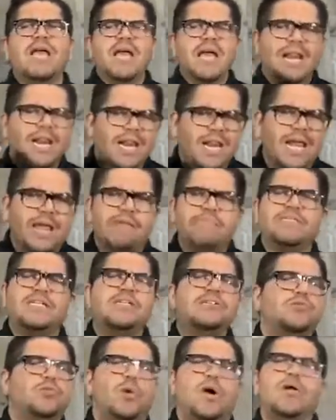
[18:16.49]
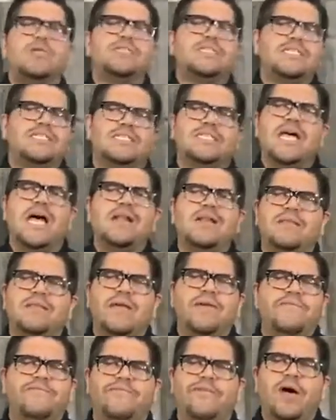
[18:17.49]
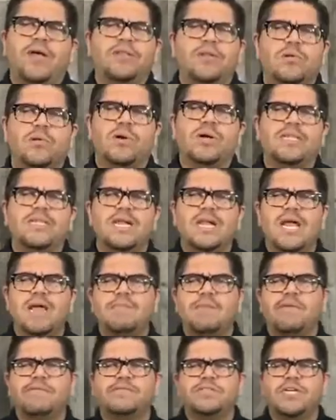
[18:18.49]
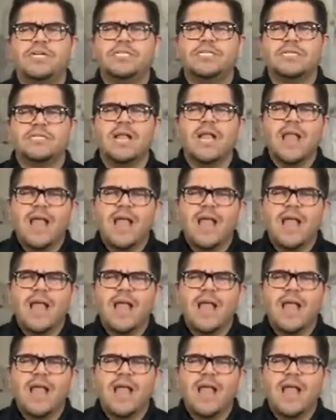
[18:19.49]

lives and dwells in inside of them, Father Lord, in the name of Jesus.